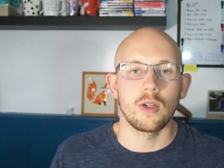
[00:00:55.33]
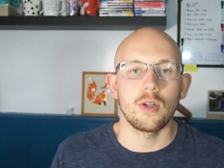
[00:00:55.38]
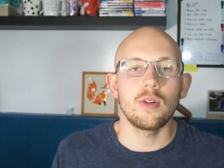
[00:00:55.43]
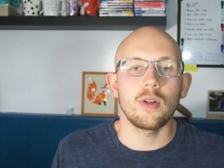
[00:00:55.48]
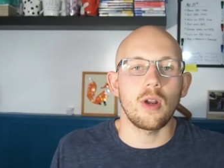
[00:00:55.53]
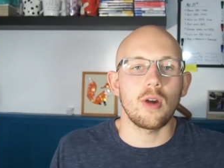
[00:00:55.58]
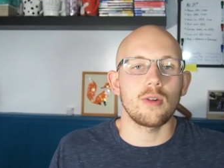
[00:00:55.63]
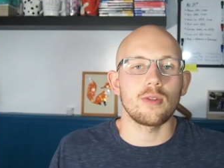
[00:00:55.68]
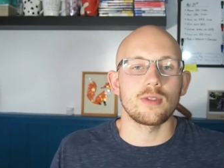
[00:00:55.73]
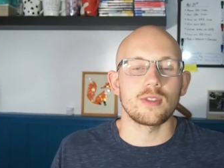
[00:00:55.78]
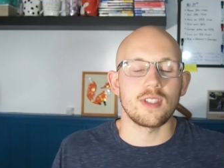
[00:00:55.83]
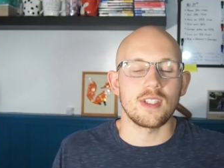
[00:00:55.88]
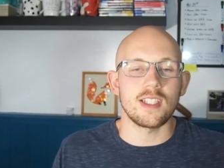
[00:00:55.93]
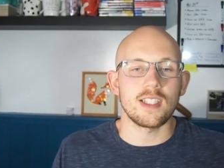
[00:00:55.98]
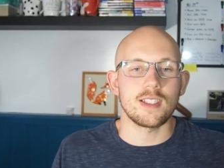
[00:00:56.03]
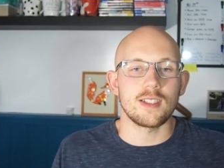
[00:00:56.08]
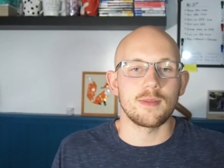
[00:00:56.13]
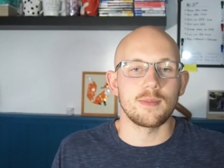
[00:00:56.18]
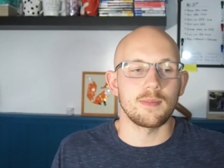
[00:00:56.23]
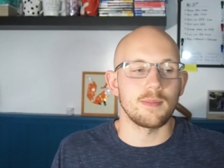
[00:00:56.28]
Who knows,
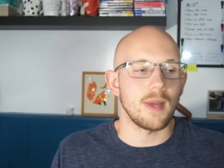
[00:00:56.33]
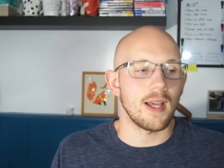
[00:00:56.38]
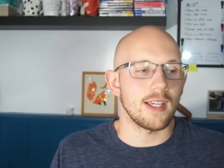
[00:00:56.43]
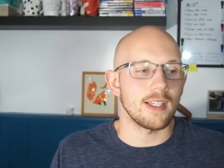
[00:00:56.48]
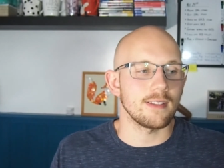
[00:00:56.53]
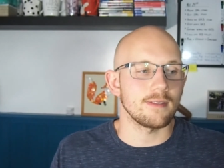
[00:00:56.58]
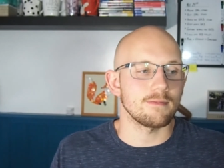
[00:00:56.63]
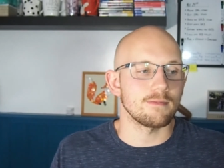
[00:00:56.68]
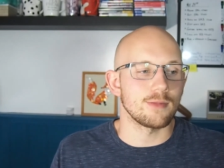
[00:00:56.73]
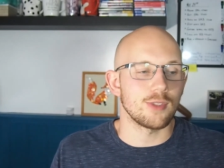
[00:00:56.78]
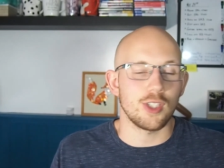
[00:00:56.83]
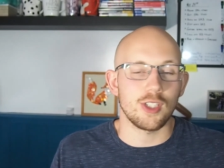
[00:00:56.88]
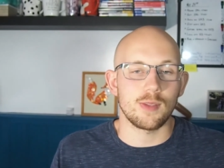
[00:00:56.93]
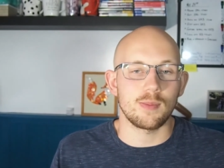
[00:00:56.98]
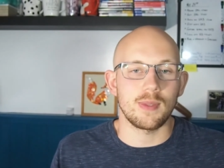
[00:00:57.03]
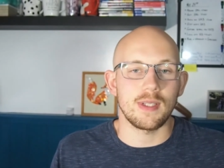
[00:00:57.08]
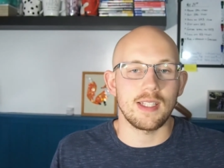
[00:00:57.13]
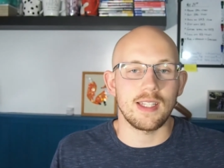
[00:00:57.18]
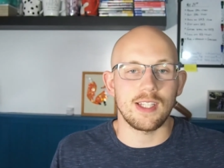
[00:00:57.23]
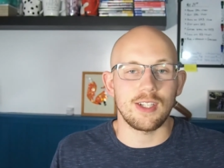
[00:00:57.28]
this might just
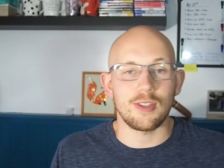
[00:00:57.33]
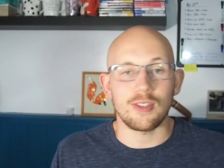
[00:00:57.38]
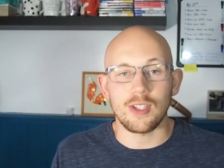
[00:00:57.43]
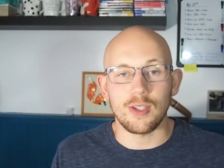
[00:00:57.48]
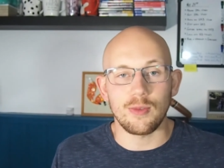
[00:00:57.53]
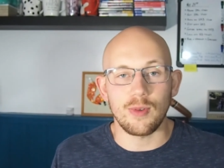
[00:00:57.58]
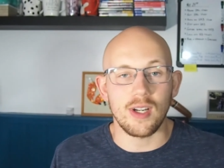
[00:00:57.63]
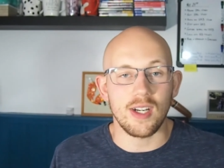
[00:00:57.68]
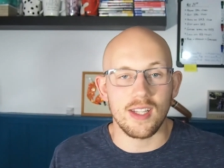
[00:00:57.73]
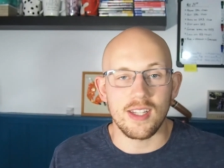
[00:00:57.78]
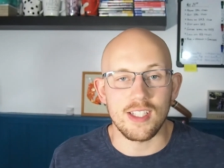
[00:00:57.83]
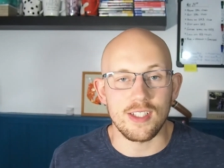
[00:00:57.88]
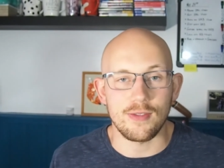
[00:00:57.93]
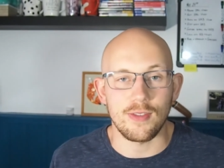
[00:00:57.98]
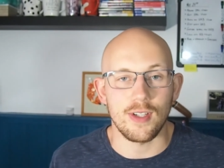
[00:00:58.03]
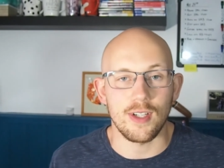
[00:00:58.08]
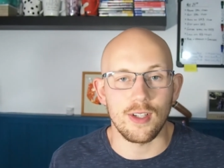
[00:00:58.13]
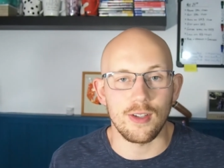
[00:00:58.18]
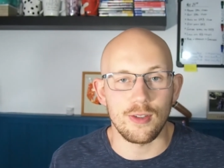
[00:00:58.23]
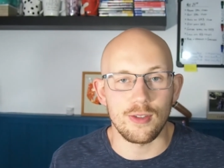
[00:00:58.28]
be the only one of these
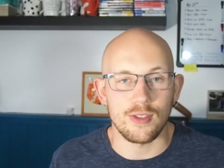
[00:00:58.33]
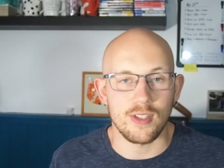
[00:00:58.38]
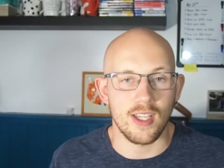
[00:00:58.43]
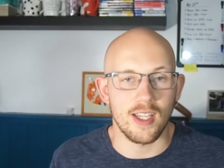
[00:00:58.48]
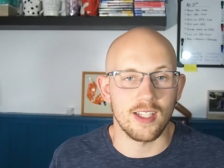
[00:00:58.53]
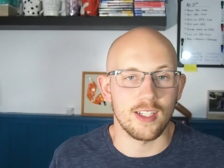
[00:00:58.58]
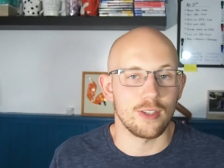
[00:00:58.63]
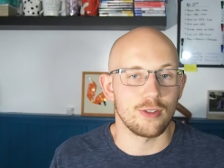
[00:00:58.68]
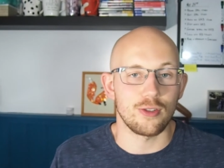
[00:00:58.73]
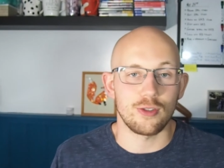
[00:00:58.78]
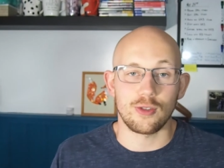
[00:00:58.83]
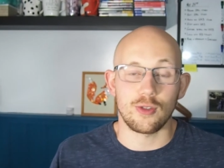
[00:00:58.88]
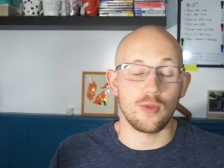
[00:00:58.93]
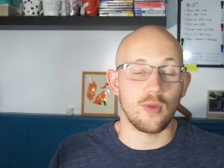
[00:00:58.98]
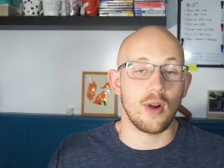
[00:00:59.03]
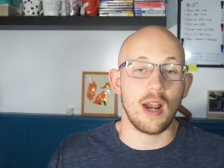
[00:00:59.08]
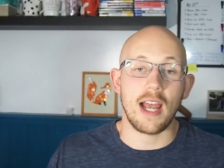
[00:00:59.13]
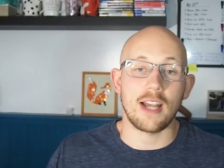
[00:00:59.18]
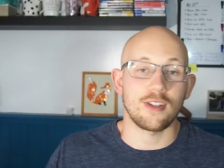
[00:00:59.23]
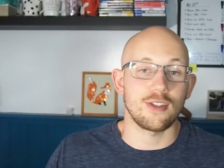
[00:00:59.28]
videos and it just
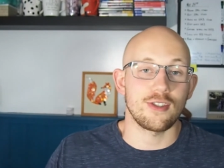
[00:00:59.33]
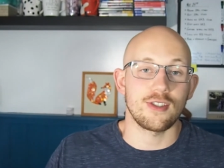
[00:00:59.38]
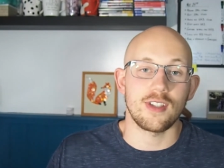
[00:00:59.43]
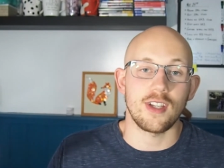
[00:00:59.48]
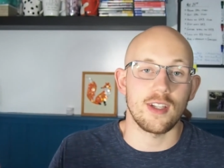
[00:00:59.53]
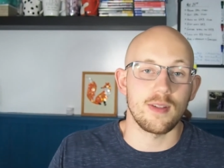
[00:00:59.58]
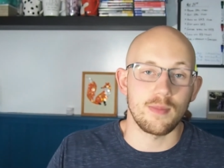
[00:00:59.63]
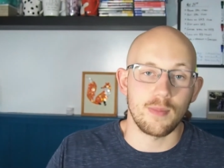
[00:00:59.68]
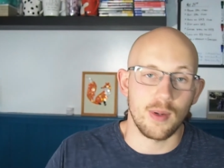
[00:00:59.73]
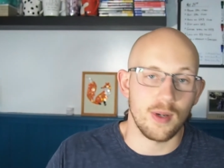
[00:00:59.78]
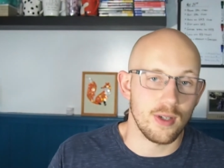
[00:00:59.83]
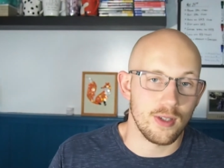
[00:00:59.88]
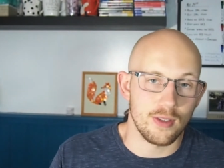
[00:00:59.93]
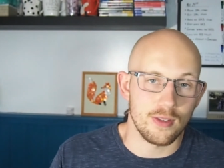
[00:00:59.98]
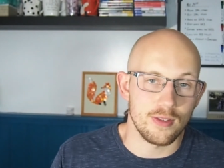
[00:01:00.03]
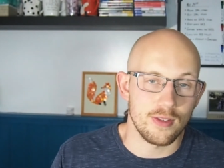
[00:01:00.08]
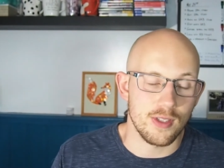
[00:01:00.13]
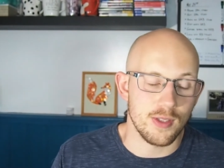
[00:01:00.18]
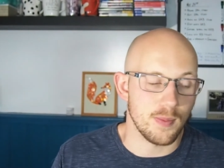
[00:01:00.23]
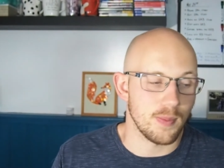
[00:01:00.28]
crashes and
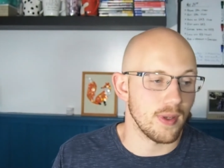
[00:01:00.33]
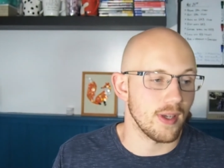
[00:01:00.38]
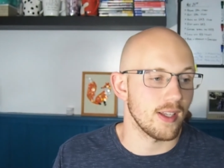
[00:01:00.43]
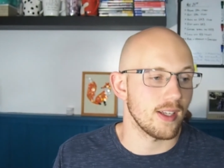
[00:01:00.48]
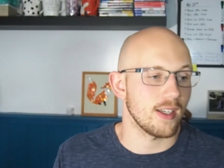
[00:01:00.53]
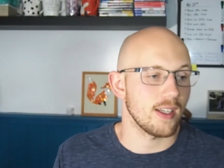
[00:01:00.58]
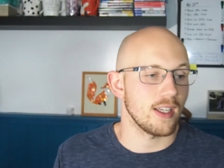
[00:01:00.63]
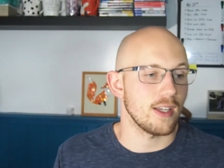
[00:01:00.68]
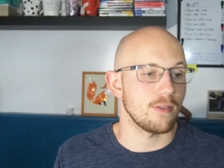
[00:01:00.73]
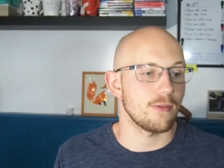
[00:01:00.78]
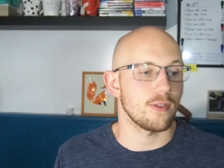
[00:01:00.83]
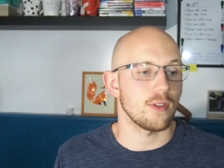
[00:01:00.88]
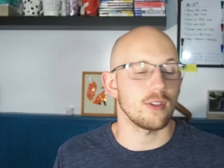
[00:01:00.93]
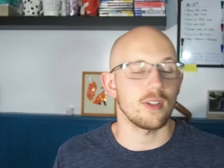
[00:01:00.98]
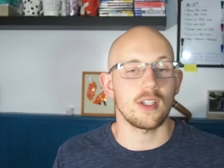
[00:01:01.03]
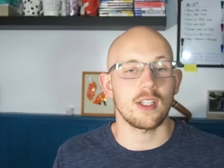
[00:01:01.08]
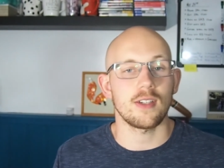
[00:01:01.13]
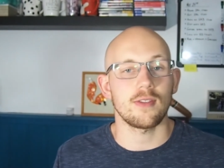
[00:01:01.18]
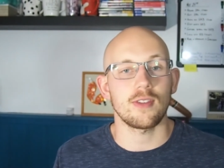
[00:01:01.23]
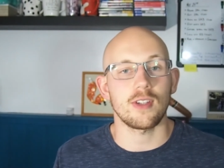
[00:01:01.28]
burns, but if you're
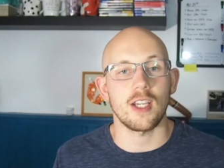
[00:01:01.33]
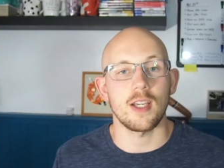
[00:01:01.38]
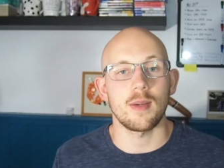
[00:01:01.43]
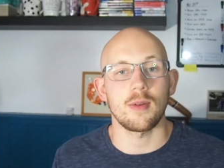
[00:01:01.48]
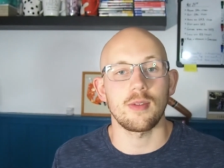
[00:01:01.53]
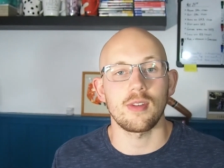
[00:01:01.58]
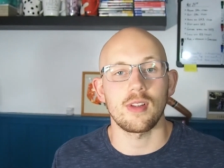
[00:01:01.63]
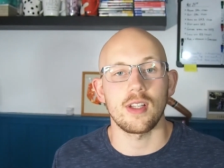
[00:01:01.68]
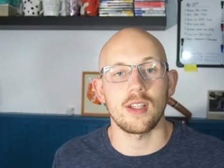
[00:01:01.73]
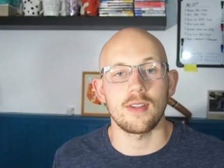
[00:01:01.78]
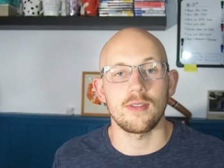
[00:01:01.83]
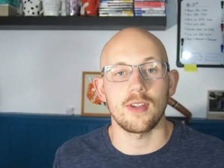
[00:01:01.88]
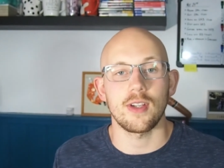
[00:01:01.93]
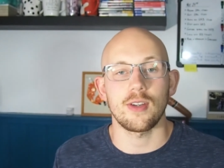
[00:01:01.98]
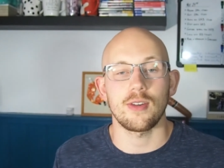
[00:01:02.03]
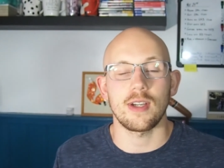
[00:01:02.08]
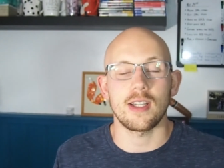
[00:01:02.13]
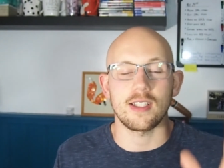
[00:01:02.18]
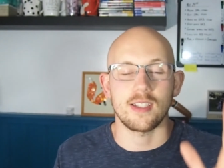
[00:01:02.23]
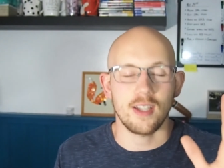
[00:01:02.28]
looking for gaming related
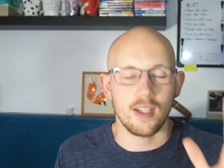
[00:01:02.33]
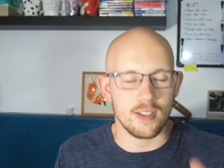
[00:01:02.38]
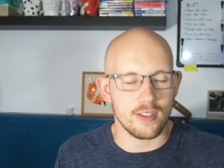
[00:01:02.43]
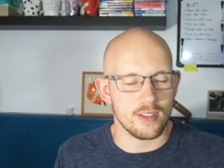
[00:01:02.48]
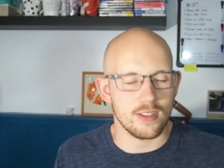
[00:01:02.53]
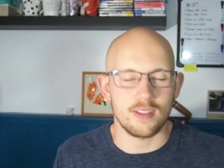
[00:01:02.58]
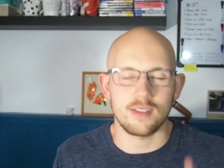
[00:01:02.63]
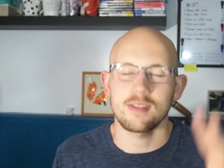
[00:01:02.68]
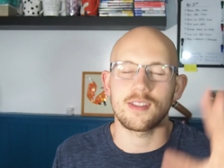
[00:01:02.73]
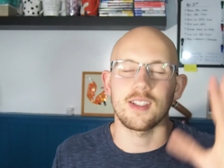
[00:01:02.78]
video, it does